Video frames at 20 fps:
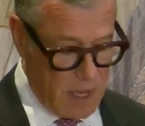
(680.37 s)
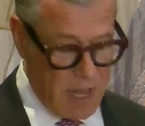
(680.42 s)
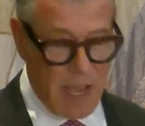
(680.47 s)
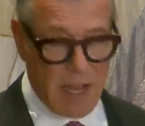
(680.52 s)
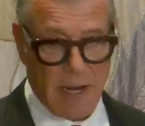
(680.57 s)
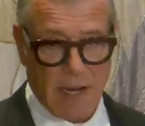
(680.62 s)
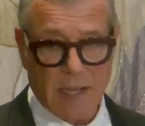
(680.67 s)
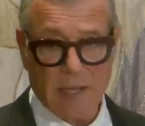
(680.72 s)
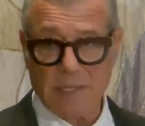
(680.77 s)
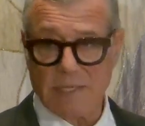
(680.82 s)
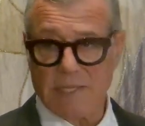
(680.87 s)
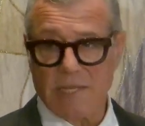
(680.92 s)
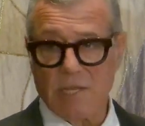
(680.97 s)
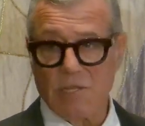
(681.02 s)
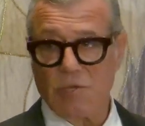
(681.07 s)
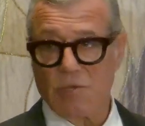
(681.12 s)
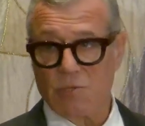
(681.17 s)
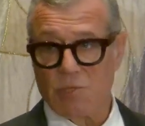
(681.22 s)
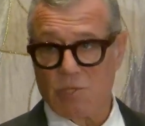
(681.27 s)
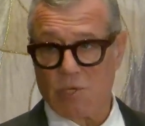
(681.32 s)
And it
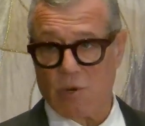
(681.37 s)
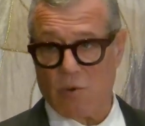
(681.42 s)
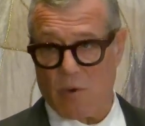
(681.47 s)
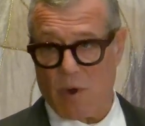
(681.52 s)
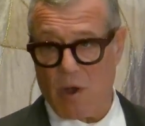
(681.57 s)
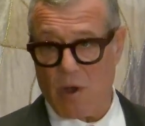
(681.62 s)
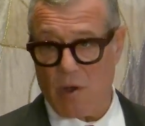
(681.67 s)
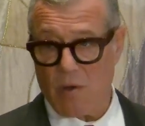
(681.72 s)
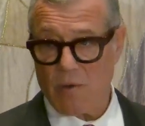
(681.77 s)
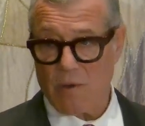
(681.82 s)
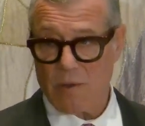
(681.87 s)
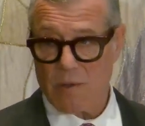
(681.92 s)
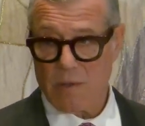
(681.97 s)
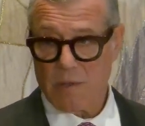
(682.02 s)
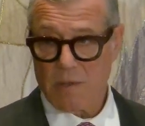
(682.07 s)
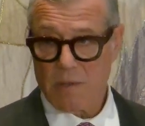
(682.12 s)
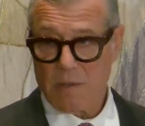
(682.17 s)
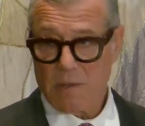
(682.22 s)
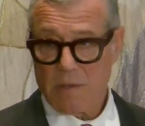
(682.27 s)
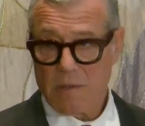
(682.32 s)
continues to grow
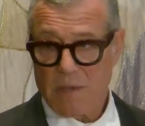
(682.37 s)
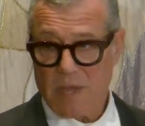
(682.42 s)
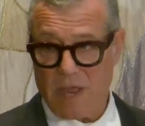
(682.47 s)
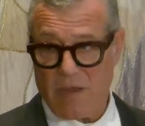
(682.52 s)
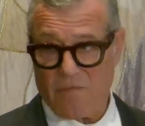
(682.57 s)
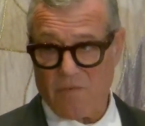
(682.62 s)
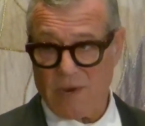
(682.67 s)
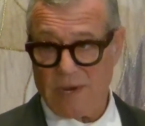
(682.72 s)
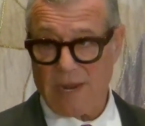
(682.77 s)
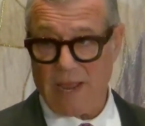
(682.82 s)
every